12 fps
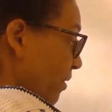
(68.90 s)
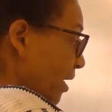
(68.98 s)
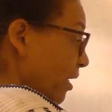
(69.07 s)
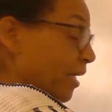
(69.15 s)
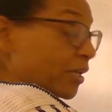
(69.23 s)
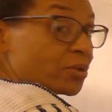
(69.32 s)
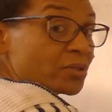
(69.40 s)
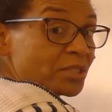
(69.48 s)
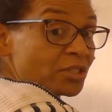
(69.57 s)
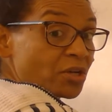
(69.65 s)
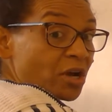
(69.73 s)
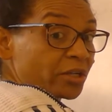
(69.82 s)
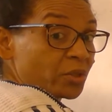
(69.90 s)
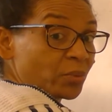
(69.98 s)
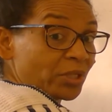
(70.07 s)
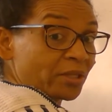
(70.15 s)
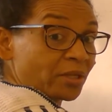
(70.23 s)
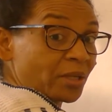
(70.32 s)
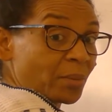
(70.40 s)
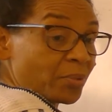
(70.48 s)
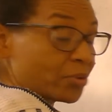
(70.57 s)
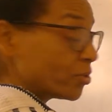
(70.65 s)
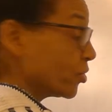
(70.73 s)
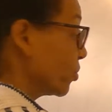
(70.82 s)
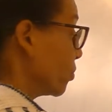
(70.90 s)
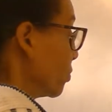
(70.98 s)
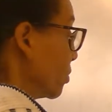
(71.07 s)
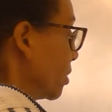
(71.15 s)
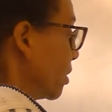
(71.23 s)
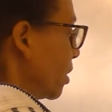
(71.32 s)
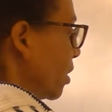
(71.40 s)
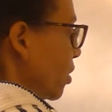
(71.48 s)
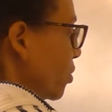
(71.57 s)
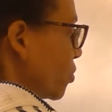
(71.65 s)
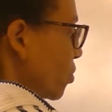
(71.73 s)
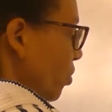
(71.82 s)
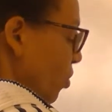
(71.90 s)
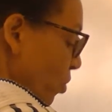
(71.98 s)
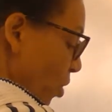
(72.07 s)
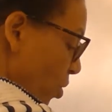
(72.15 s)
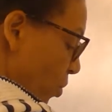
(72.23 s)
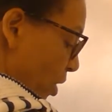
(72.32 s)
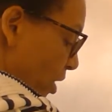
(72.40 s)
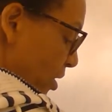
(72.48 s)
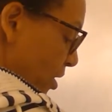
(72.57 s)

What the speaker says: thing like you'd started with the number 2. So you're going